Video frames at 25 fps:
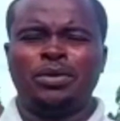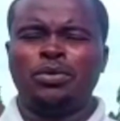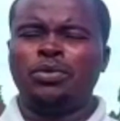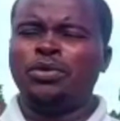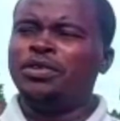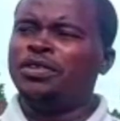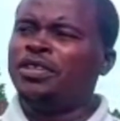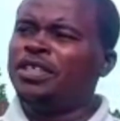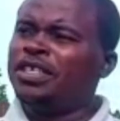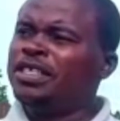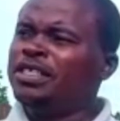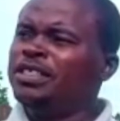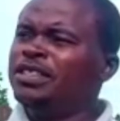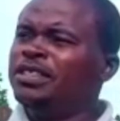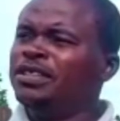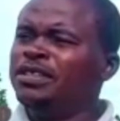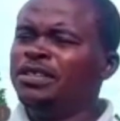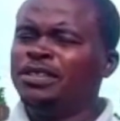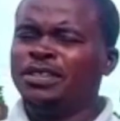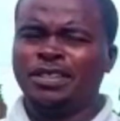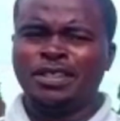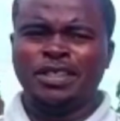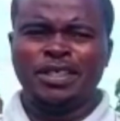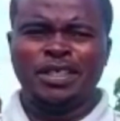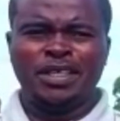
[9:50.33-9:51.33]

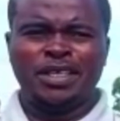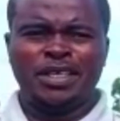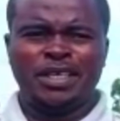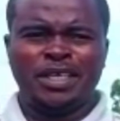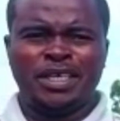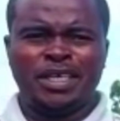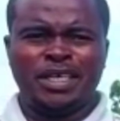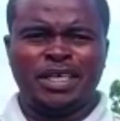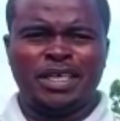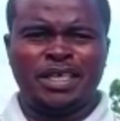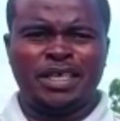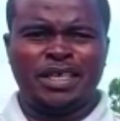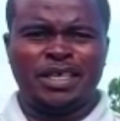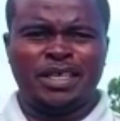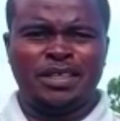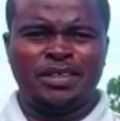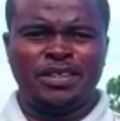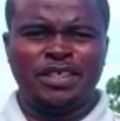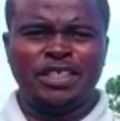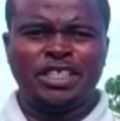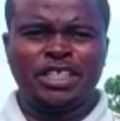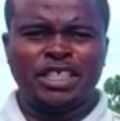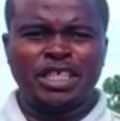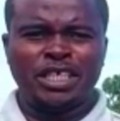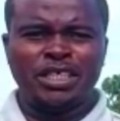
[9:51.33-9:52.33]
within
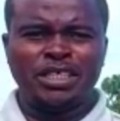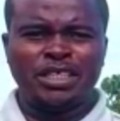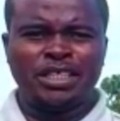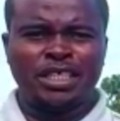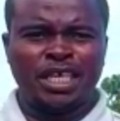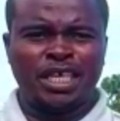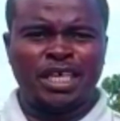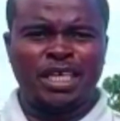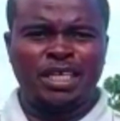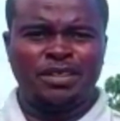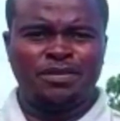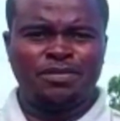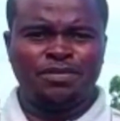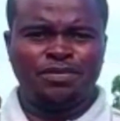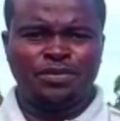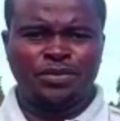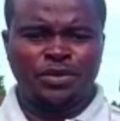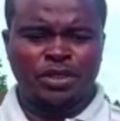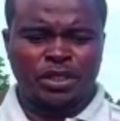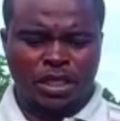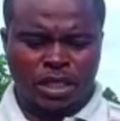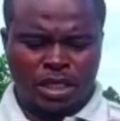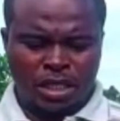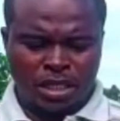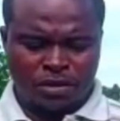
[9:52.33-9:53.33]
the shelter
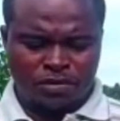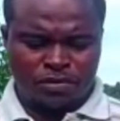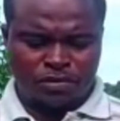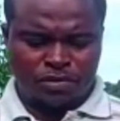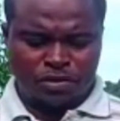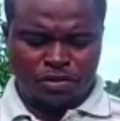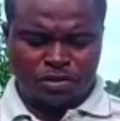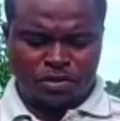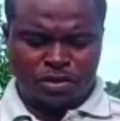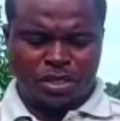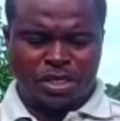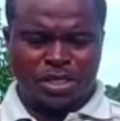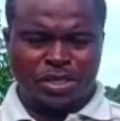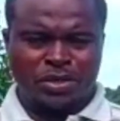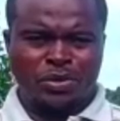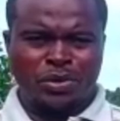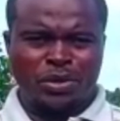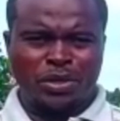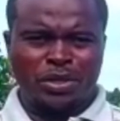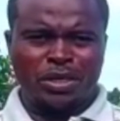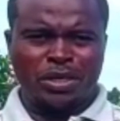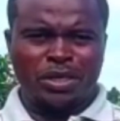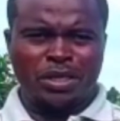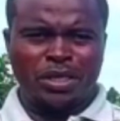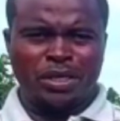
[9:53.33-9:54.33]
for
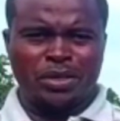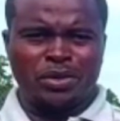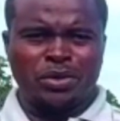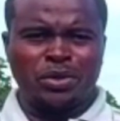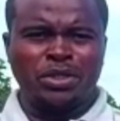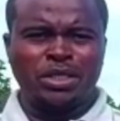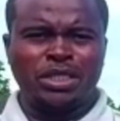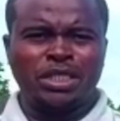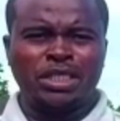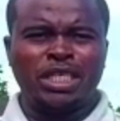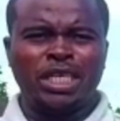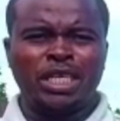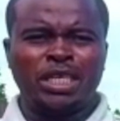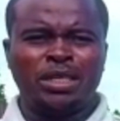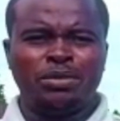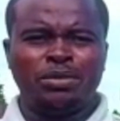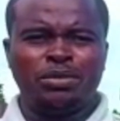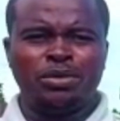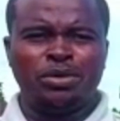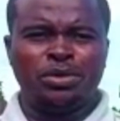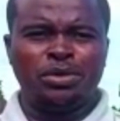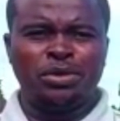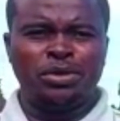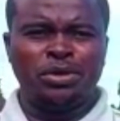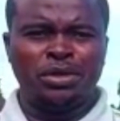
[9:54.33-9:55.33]
a
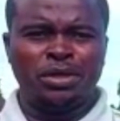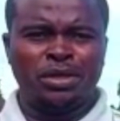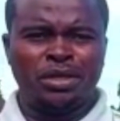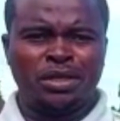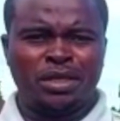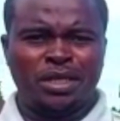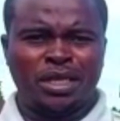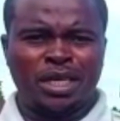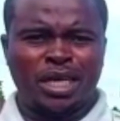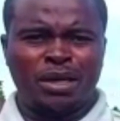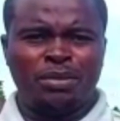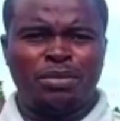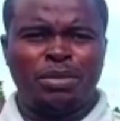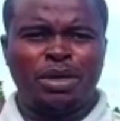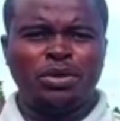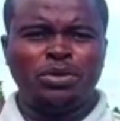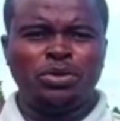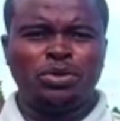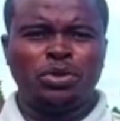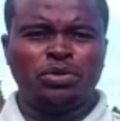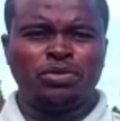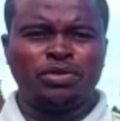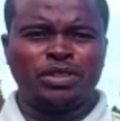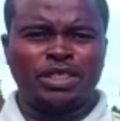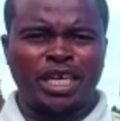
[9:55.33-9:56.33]
considerable
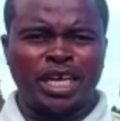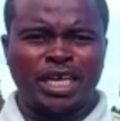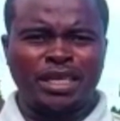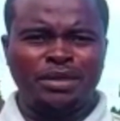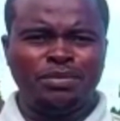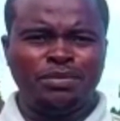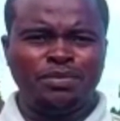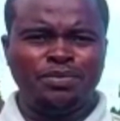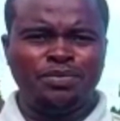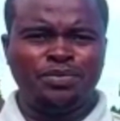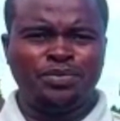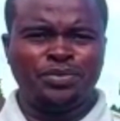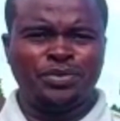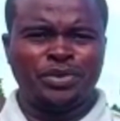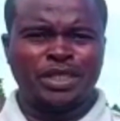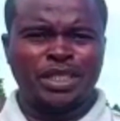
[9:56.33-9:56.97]
amount of time.